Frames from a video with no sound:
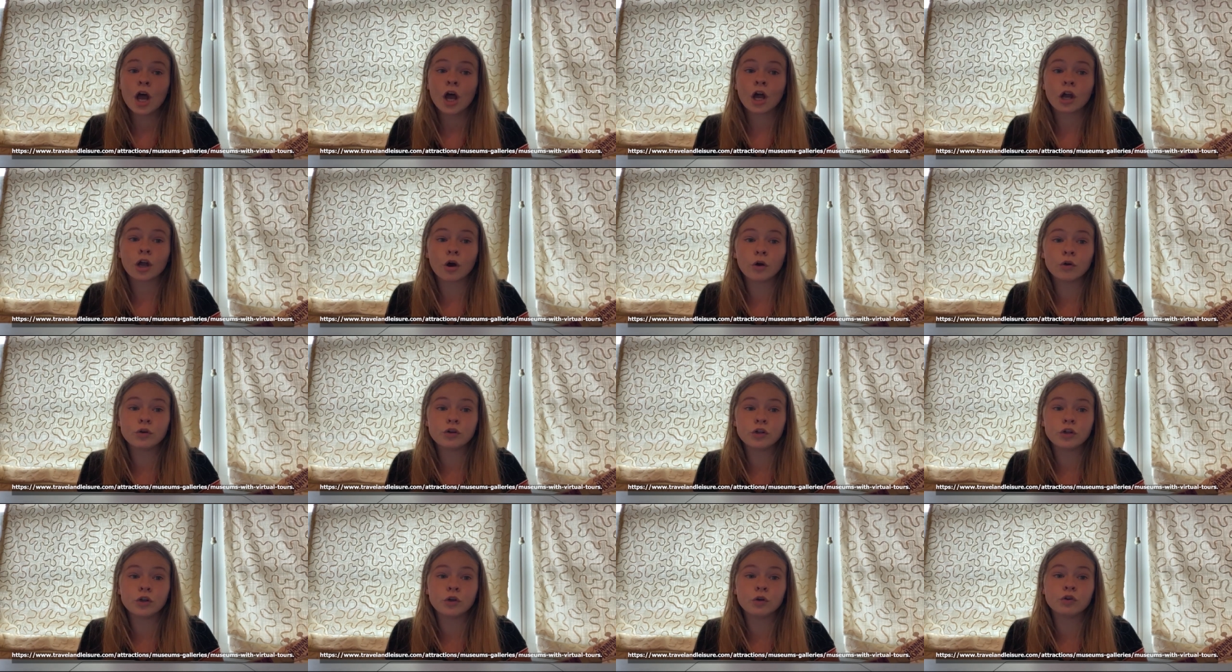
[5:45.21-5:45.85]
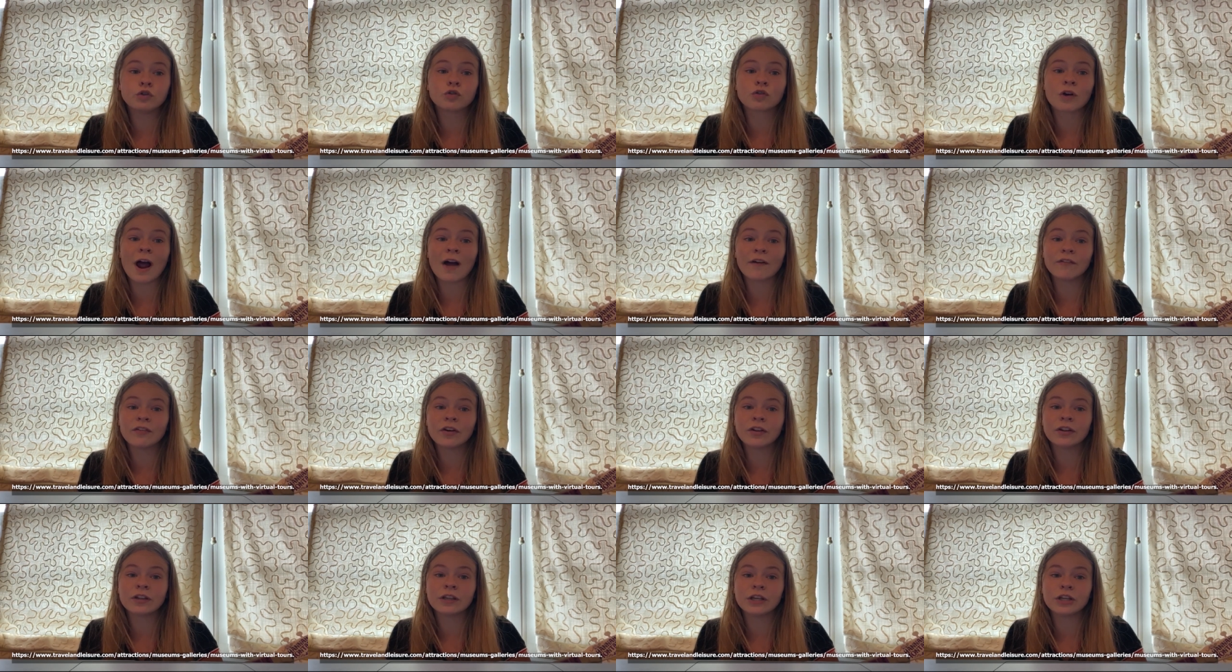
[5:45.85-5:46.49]
go to
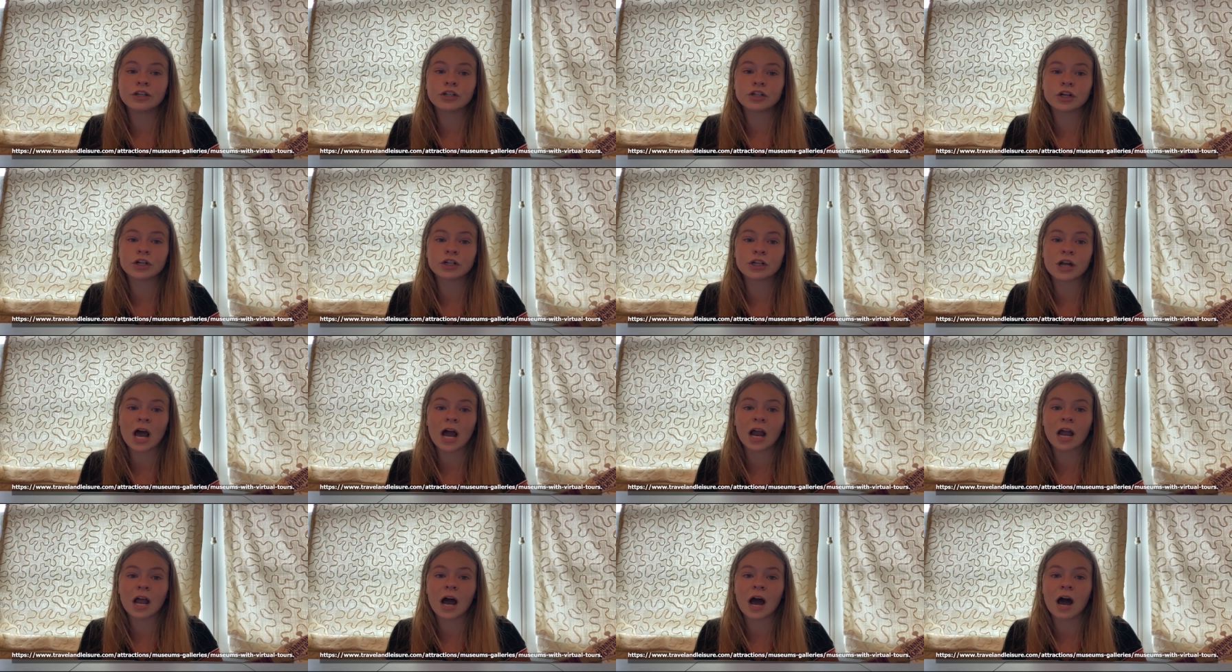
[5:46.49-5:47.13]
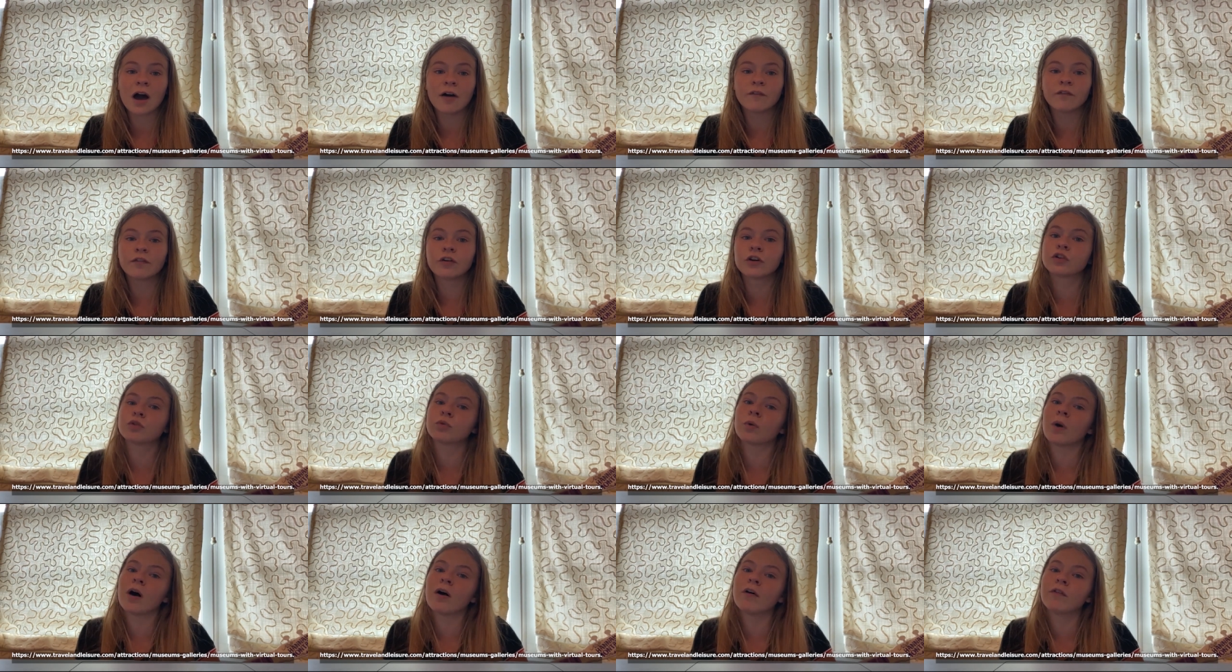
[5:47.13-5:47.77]
travelandleisure.com for
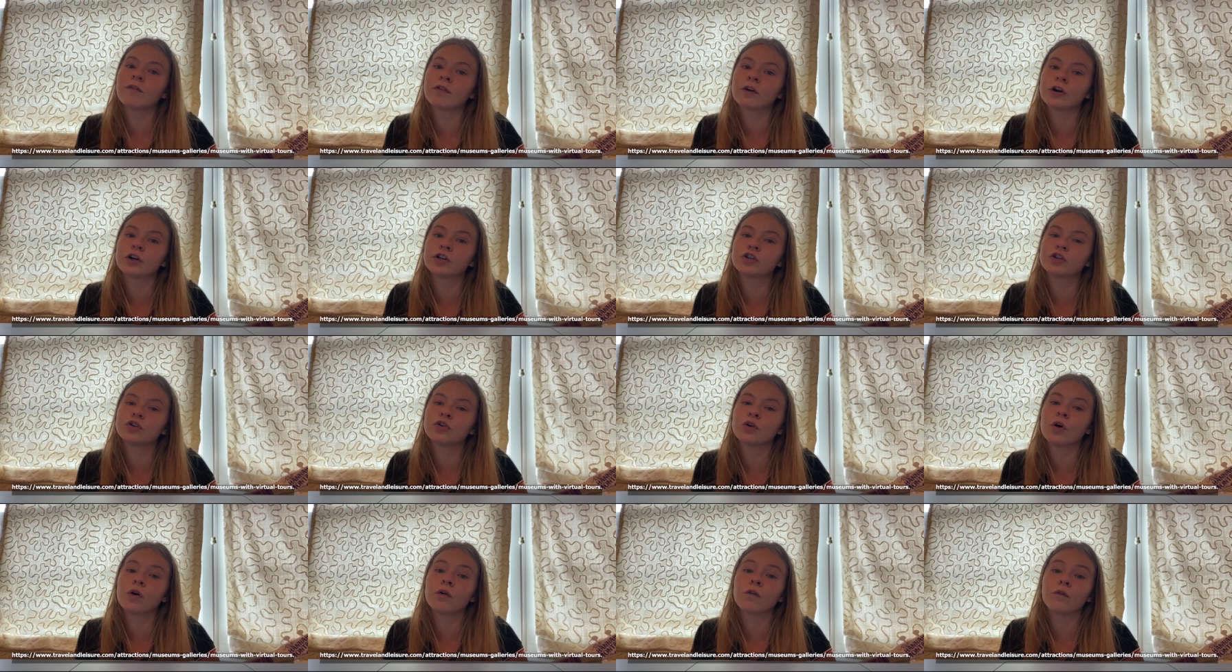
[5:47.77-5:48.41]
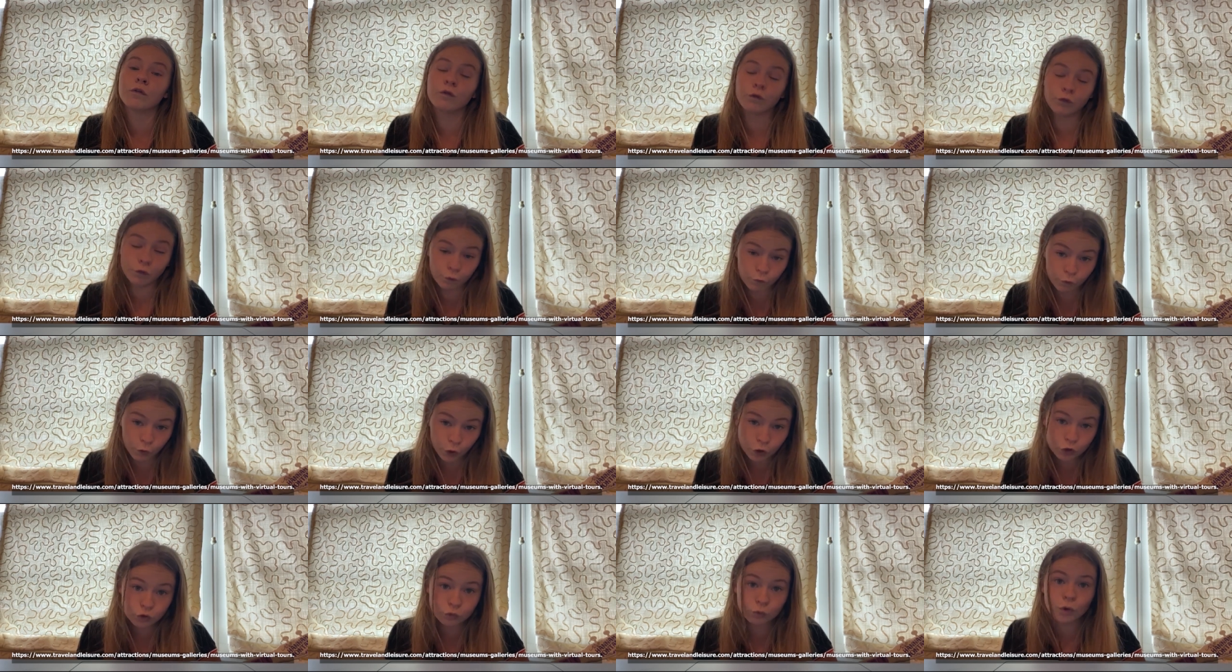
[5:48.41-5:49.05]
12 virtu-
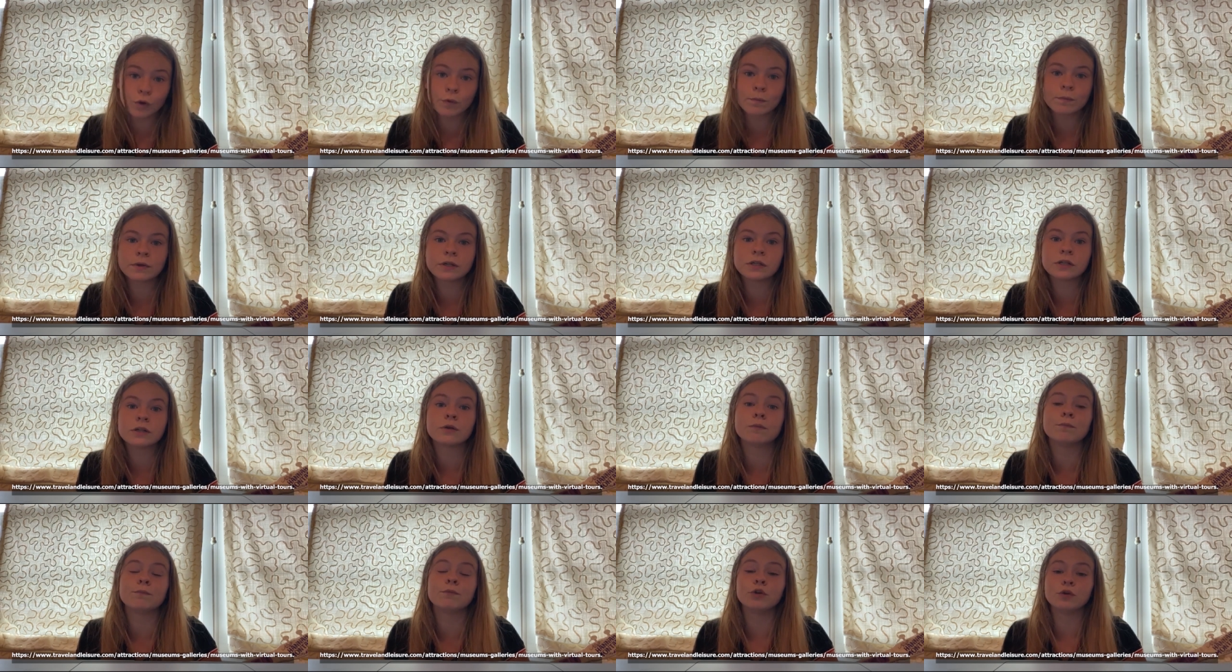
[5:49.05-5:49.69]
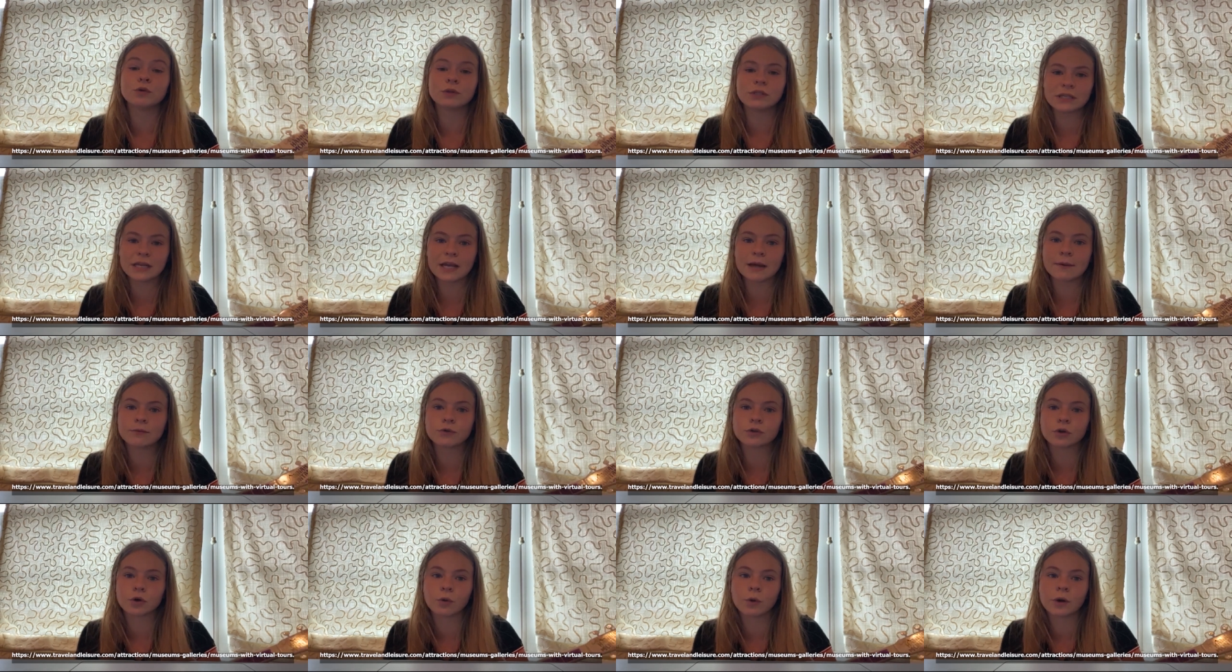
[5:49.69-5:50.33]
virtual mu-
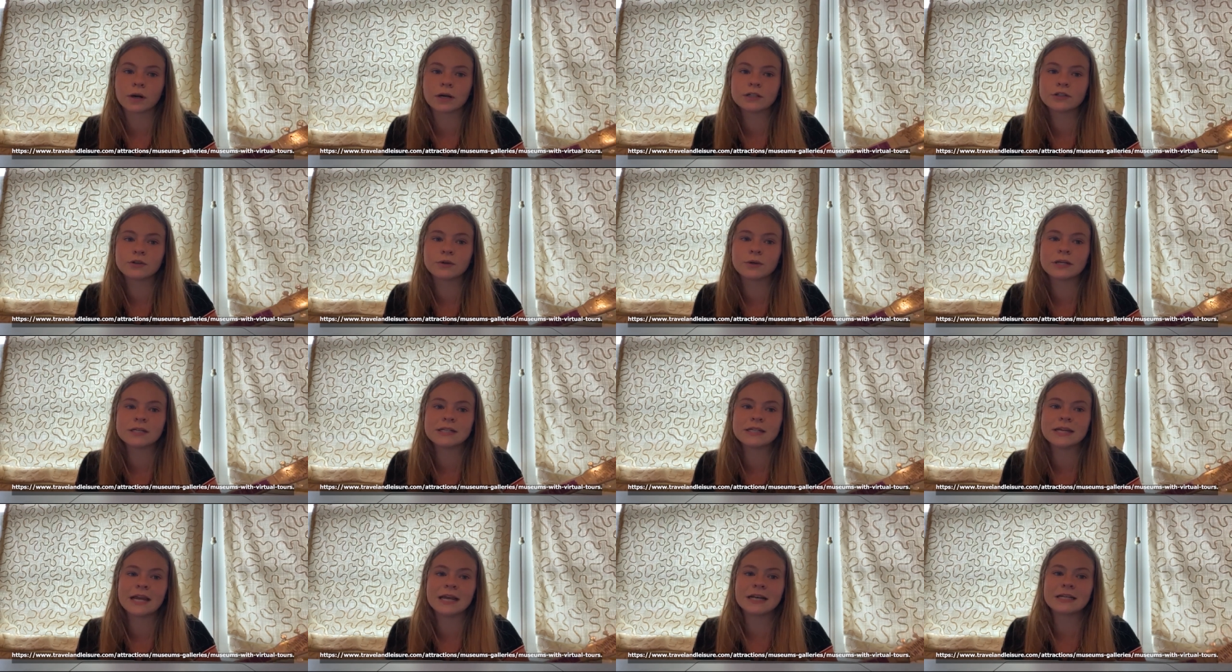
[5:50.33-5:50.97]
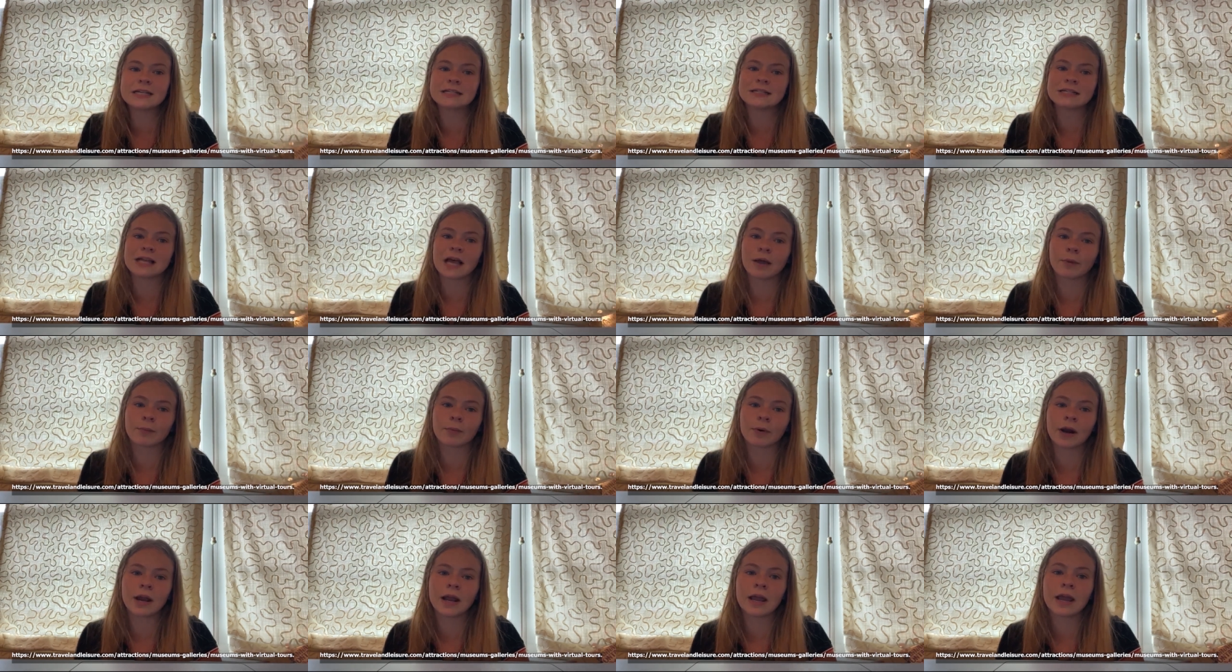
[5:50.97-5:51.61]
museum tours you can take to
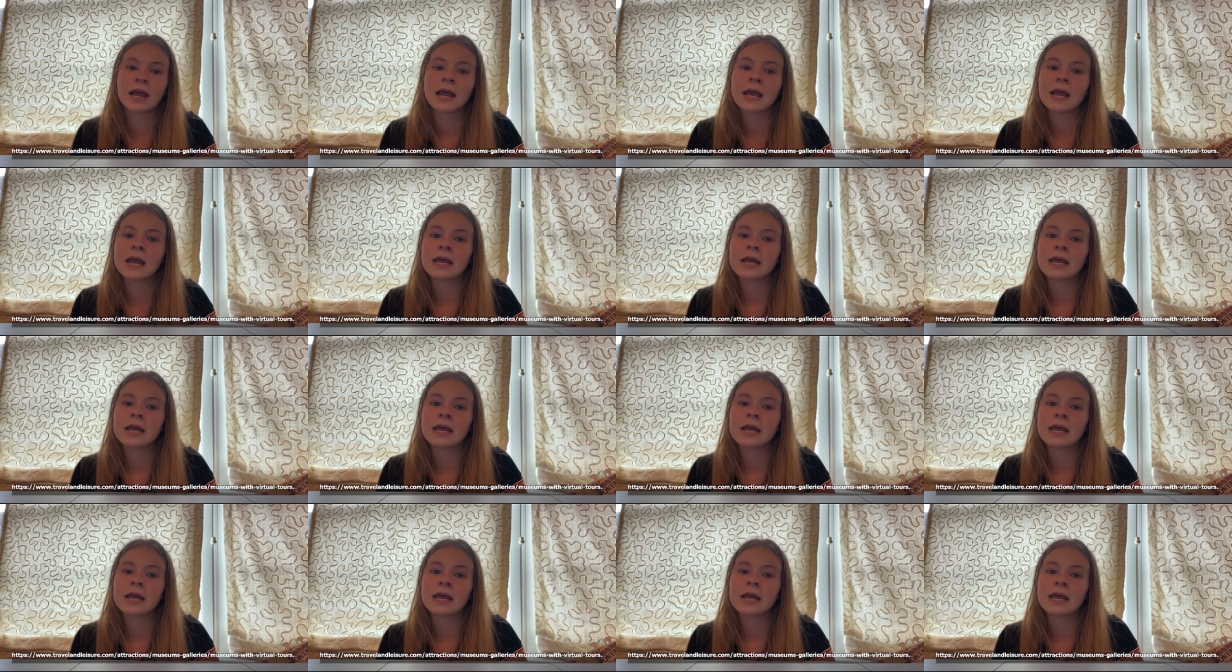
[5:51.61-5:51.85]
celebrate.